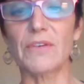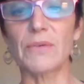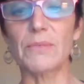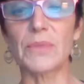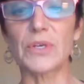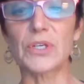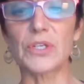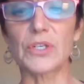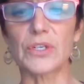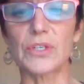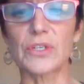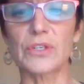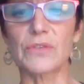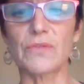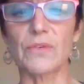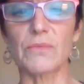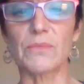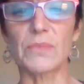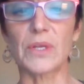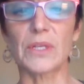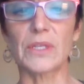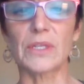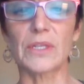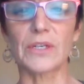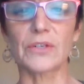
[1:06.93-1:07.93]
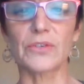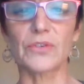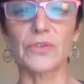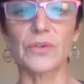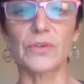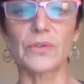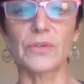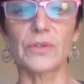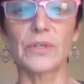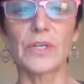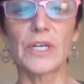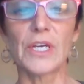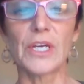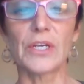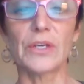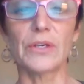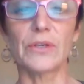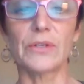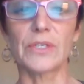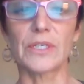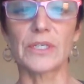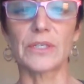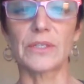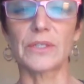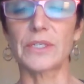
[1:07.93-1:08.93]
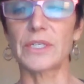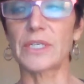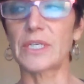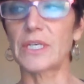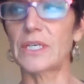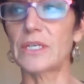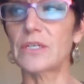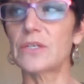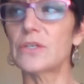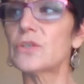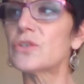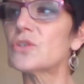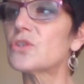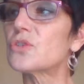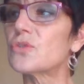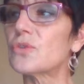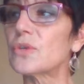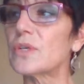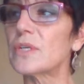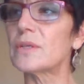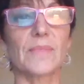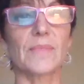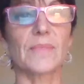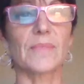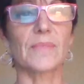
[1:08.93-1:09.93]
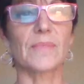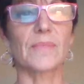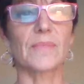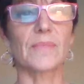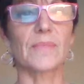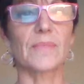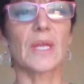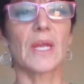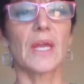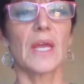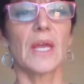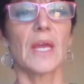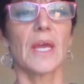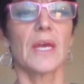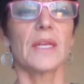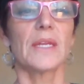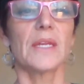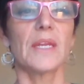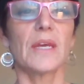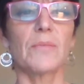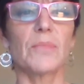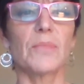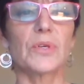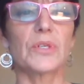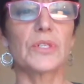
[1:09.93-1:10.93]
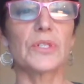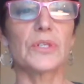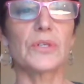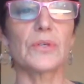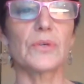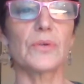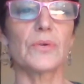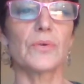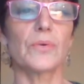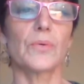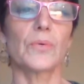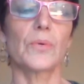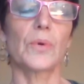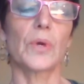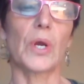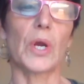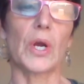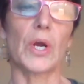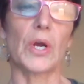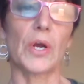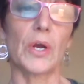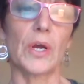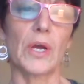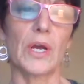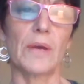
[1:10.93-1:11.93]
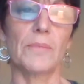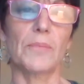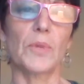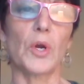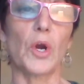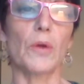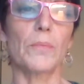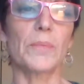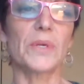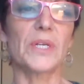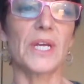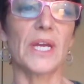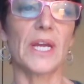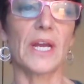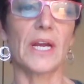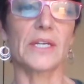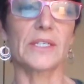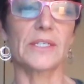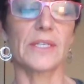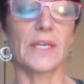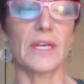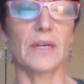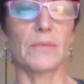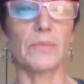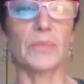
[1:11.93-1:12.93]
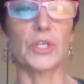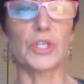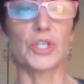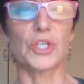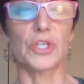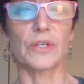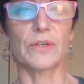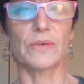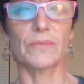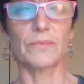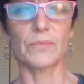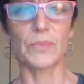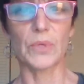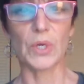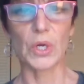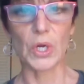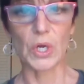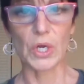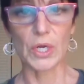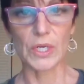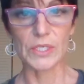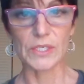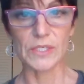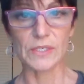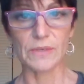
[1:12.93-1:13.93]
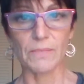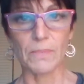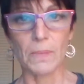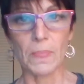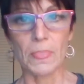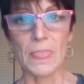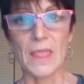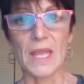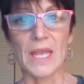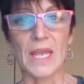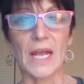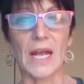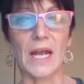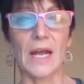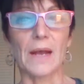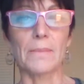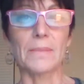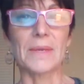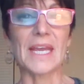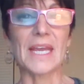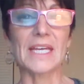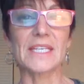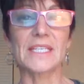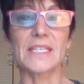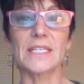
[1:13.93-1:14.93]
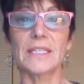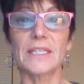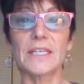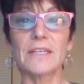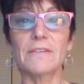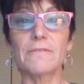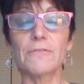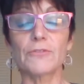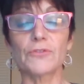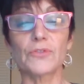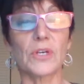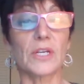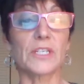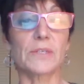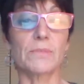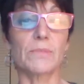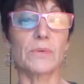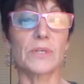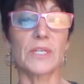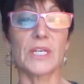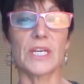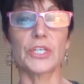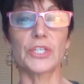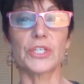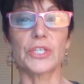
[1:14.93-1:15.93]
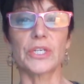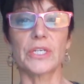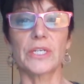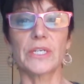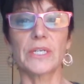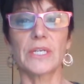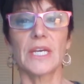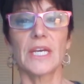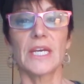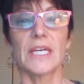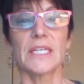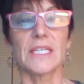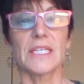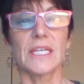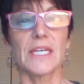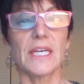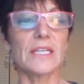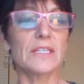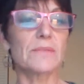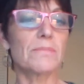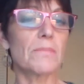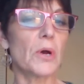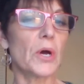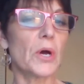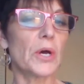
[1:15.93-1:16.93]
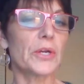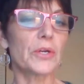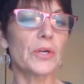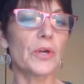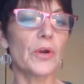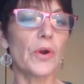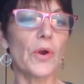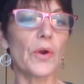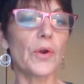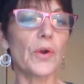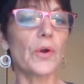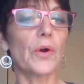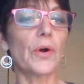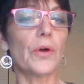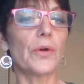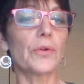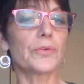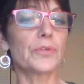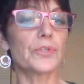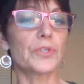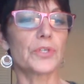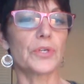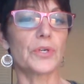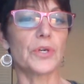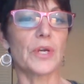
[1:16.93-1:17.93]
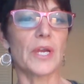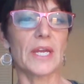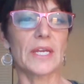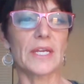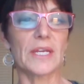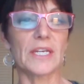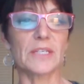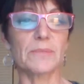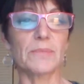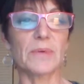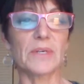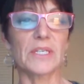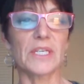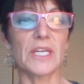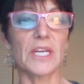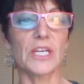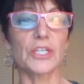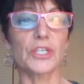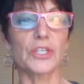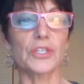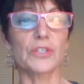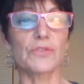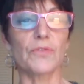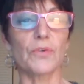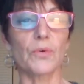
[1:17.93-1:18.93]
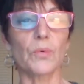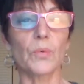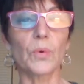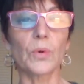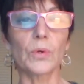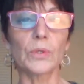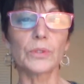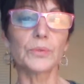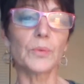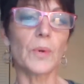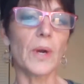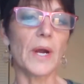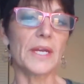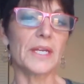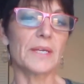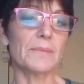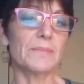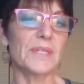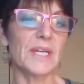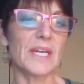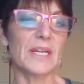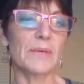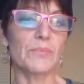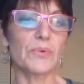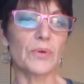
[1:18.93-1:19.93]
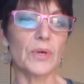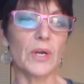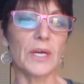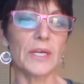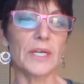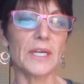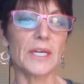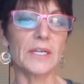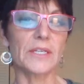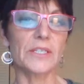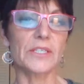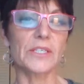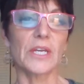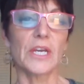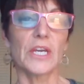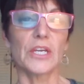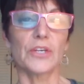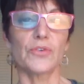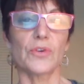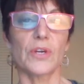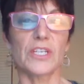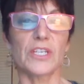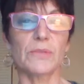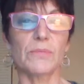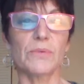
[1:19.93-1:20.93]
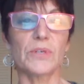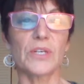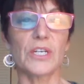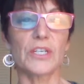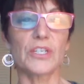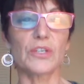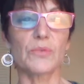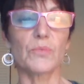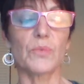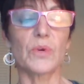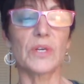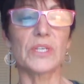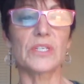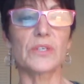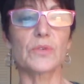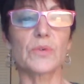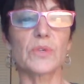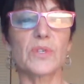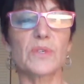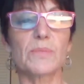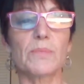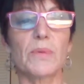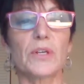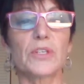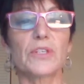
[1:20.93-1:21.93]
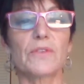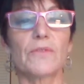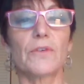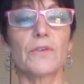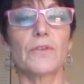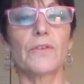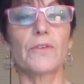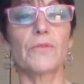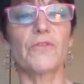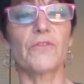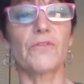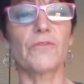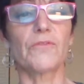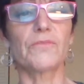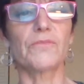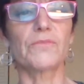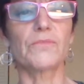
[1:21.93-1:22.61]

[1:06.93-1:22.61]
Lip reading: emissions from the electrical utility industry. Number two, carbon dioxide emission cause. Gasoline for transportation. Today's modern car culture and expectations for worldwide obtained products, transportation waste is responsible